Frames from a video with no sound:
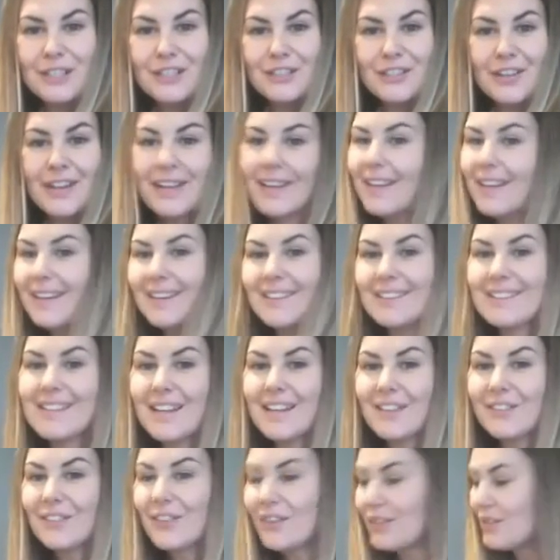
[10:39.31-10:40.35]
and I'll take a
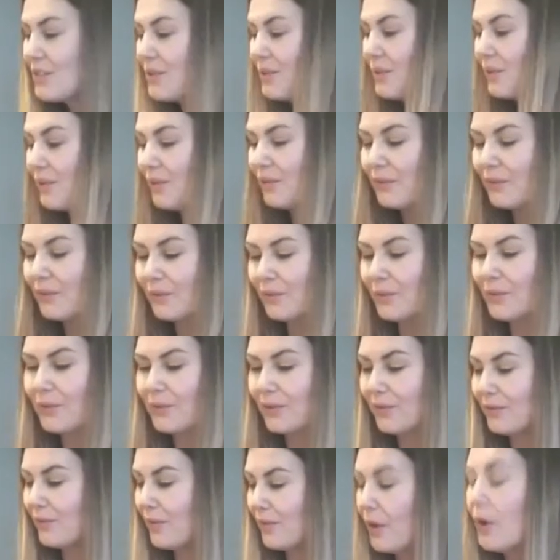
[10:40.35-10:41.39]
photo
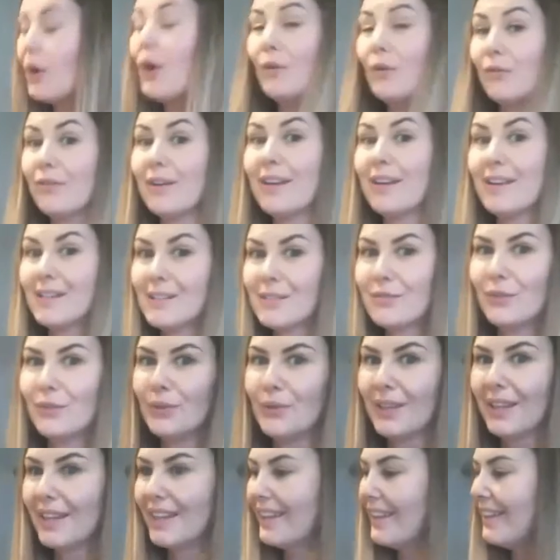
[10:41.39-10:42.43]
of it for you.